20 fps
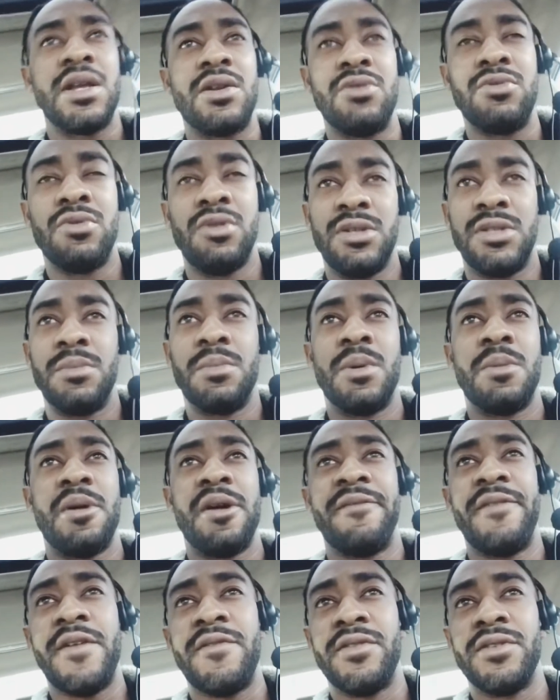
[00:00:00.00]
Like, some of
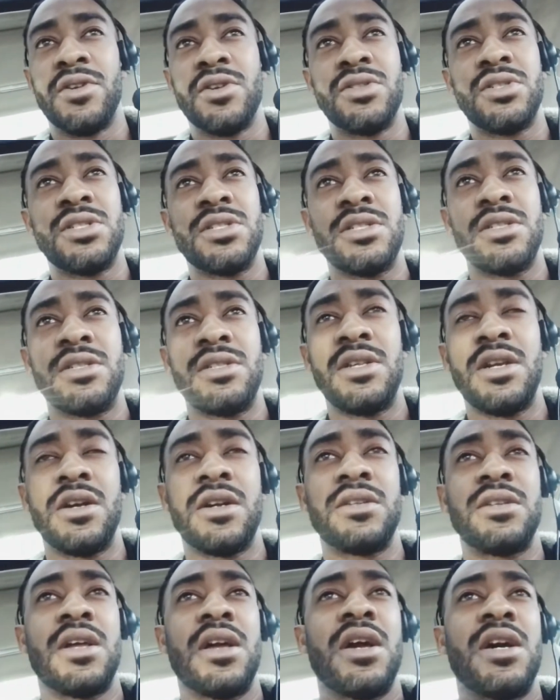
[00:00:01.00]
my favorite nurses
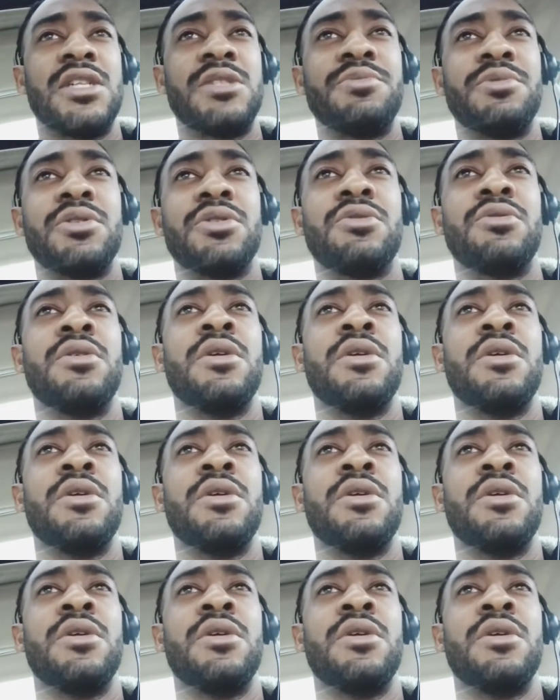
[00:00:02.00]
there at that hospital.